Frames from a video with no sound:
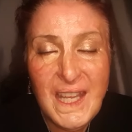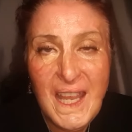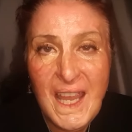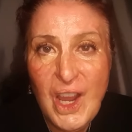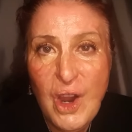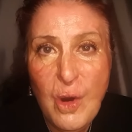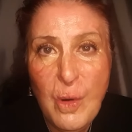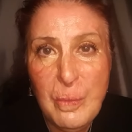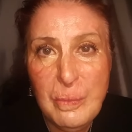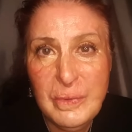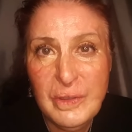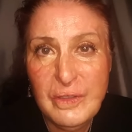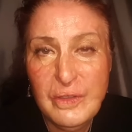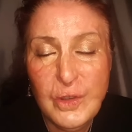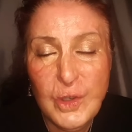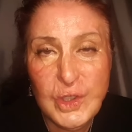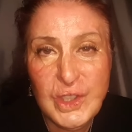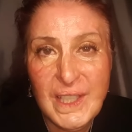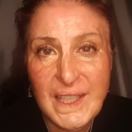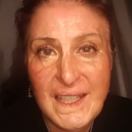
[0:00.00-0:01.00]
help,
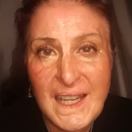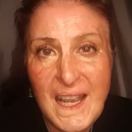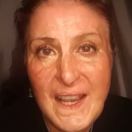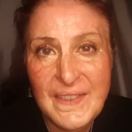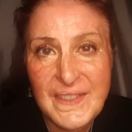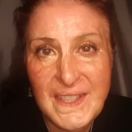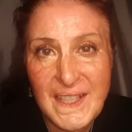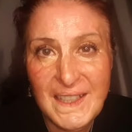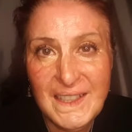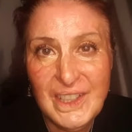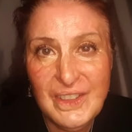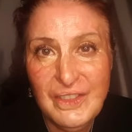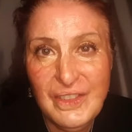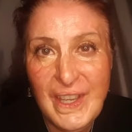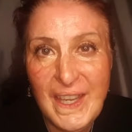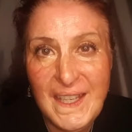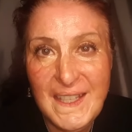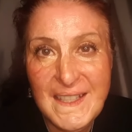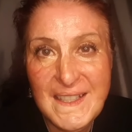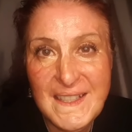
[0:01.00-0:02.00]
photographs, and
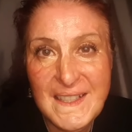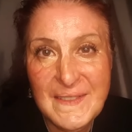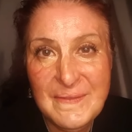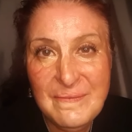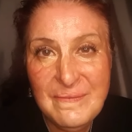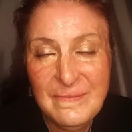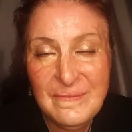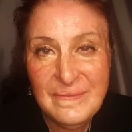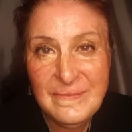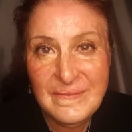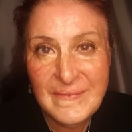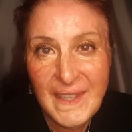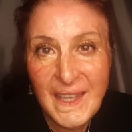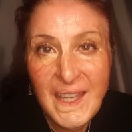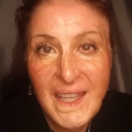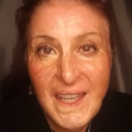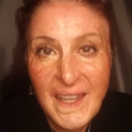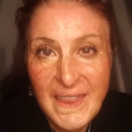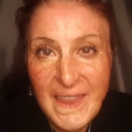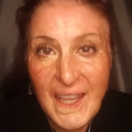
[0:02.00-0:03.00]
advice.
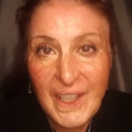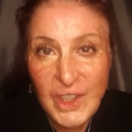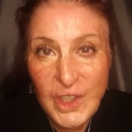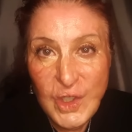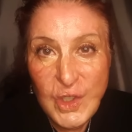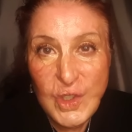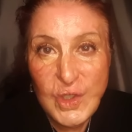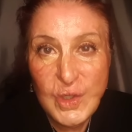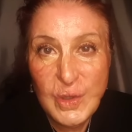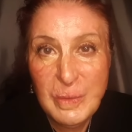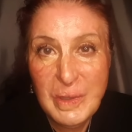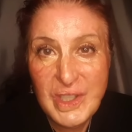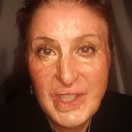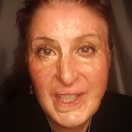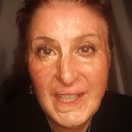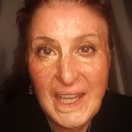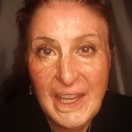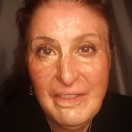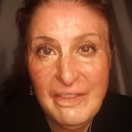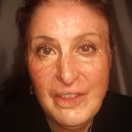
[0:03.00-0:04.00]
Thank you so much
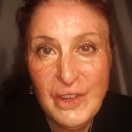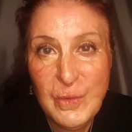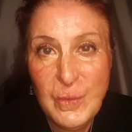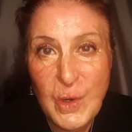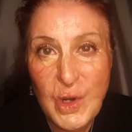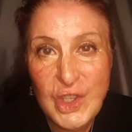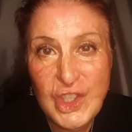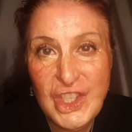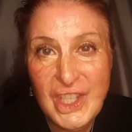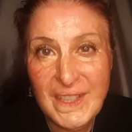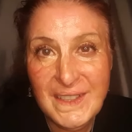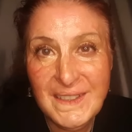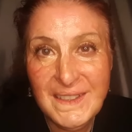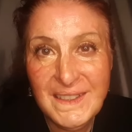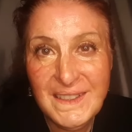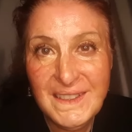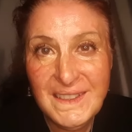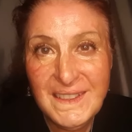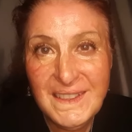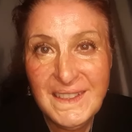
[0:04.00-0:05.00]
again for watching.
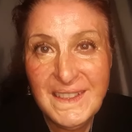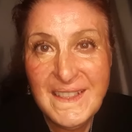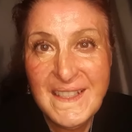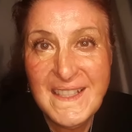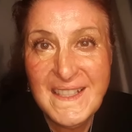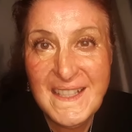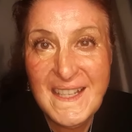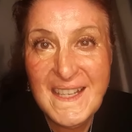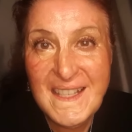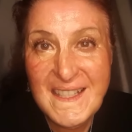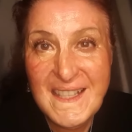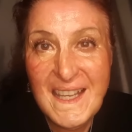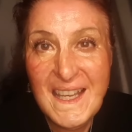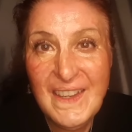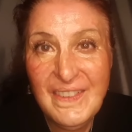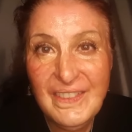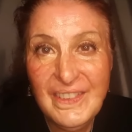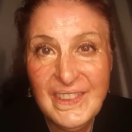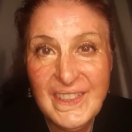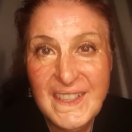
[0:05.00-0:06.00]
Stay
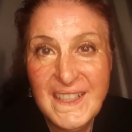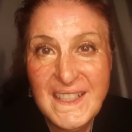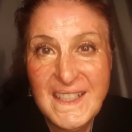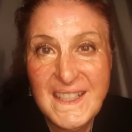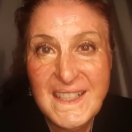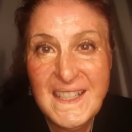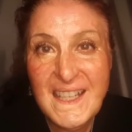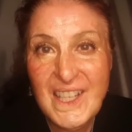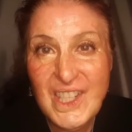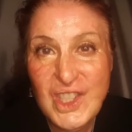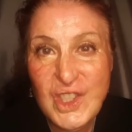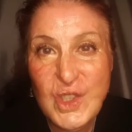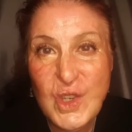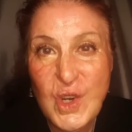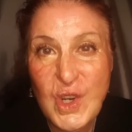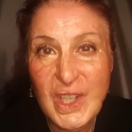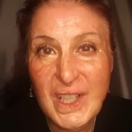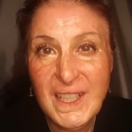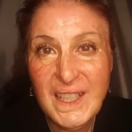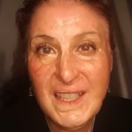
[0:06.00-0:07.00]
safe, stay
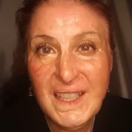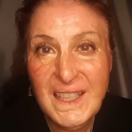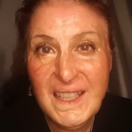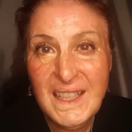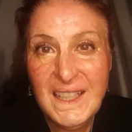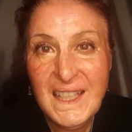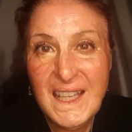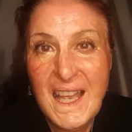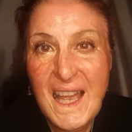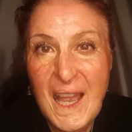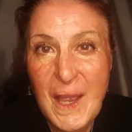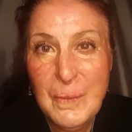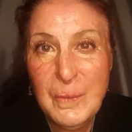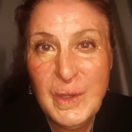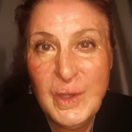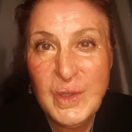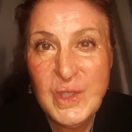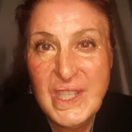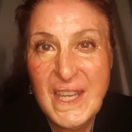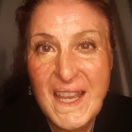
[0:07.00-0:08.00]
strong, and
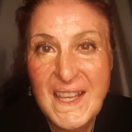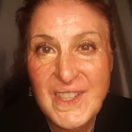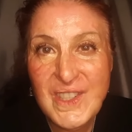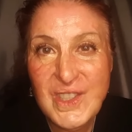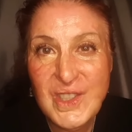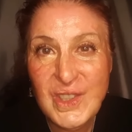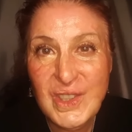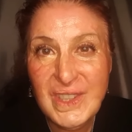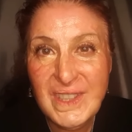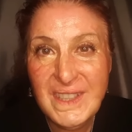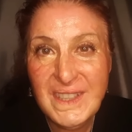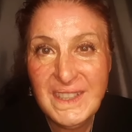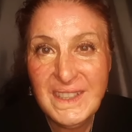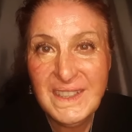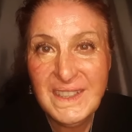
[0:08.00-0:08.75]
we'll chat soon.